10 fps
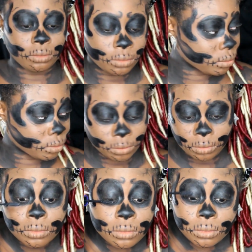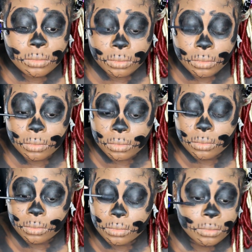coat my lashes in
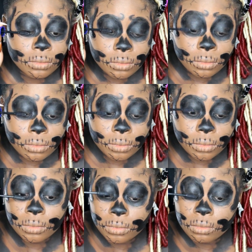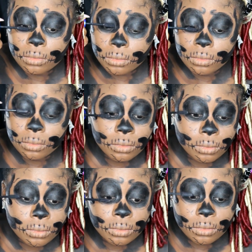mascara. At this point, it's